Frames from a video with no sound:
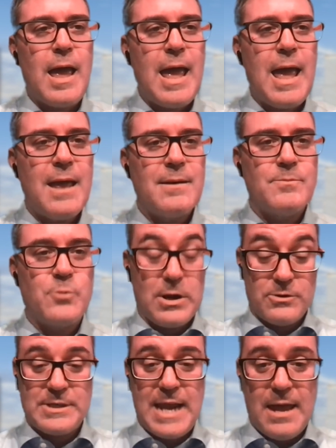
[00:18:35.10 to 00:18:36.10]
And
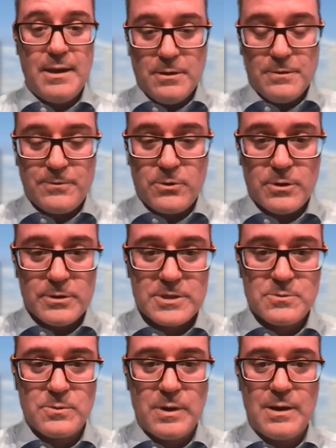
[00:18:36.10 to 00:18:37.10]
Browns Canyon, of
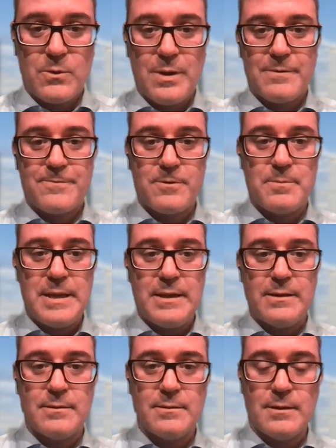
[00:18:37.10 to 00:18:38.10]
course, went from
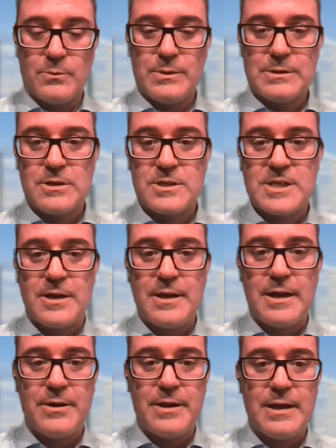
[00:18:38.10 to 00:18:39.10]
being a wilderness
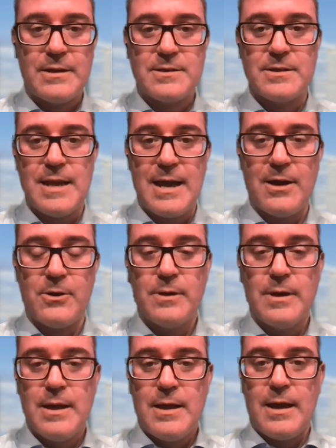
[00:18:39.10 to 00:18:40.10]
study area to now
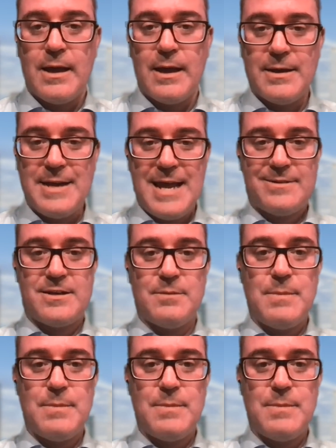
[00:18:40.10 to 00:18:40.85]
a national